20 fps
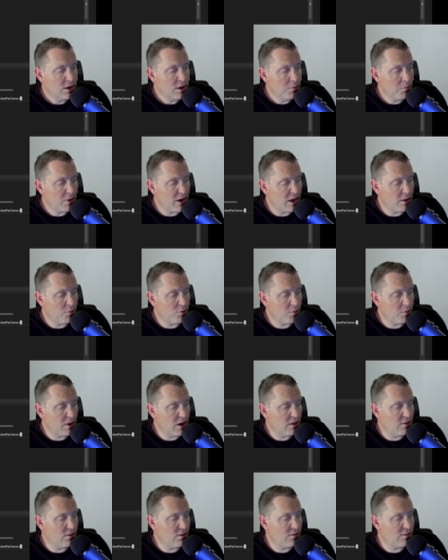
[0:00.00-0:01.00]
by
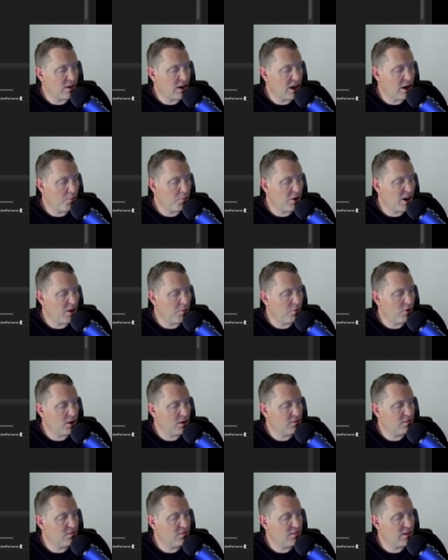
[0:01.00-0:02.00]
implementing these
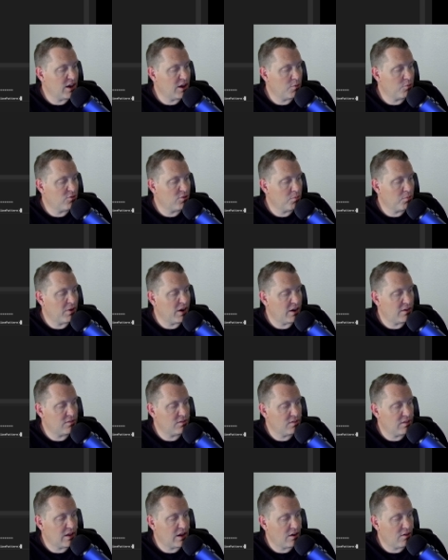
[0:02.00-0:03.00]
iPipeline steps and
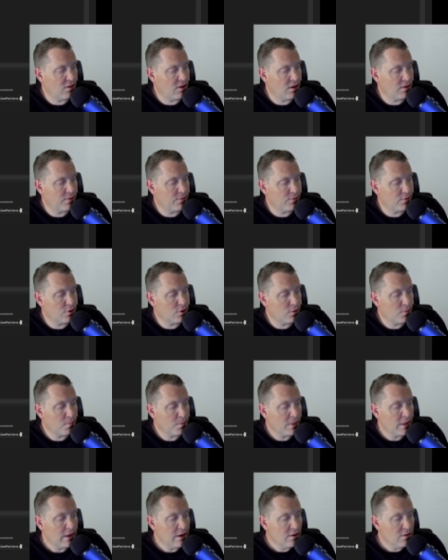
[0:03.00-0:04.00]
passing that along through.
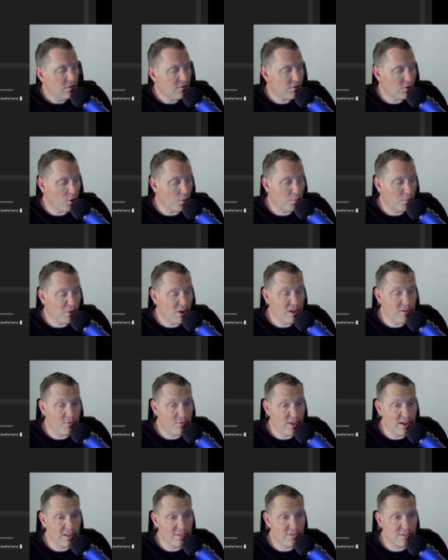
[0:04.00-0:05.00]
So pretty
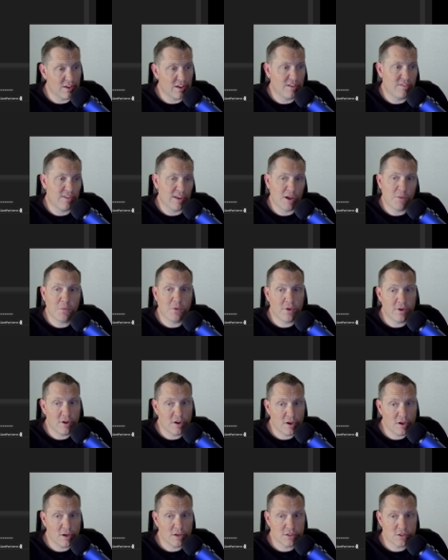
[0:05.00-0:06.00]
fancy example
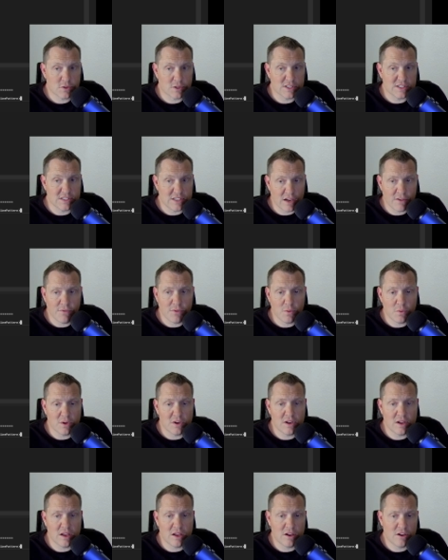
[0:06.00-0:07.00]
here. So I definitely
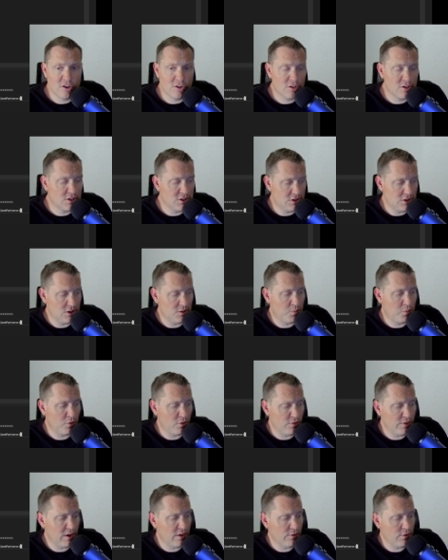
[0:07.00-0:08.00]
would encourage you to
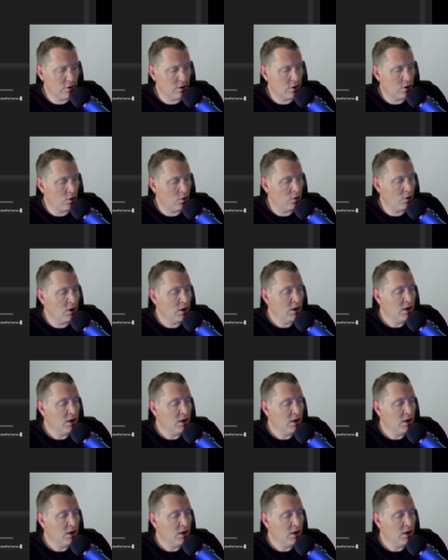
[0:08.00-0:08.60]
pull down the code,